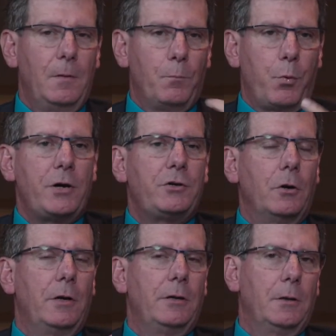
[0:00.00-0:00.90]

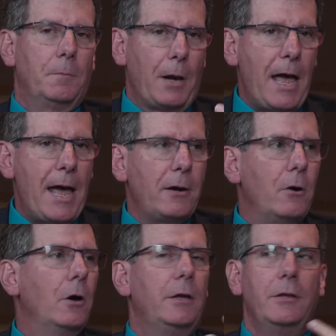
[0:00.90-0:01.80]
pressure in the
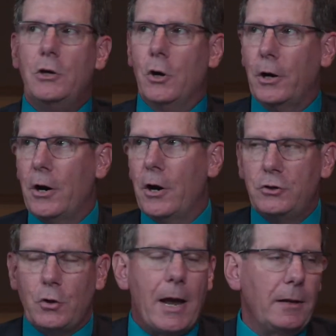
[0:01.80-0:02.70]
bladder, in the urinary
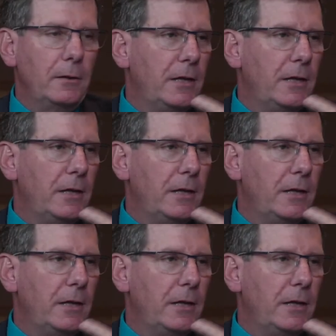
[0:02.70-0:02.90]
tract.